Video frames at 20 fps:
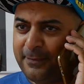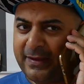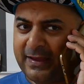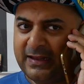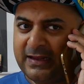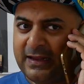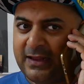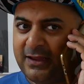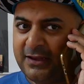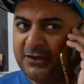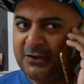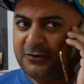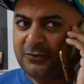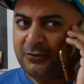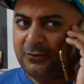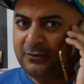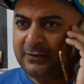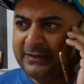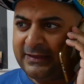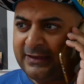but
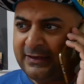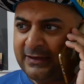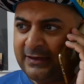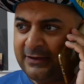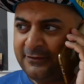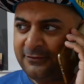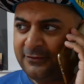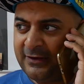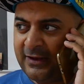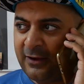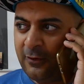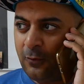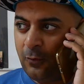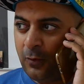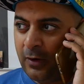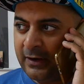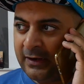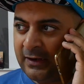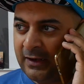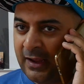you're only in it for like
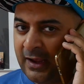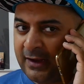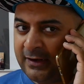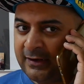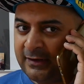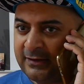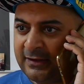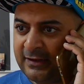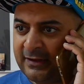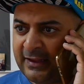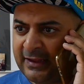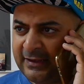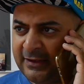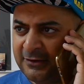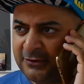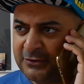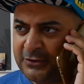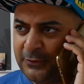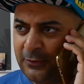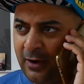one line and then they
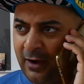killed you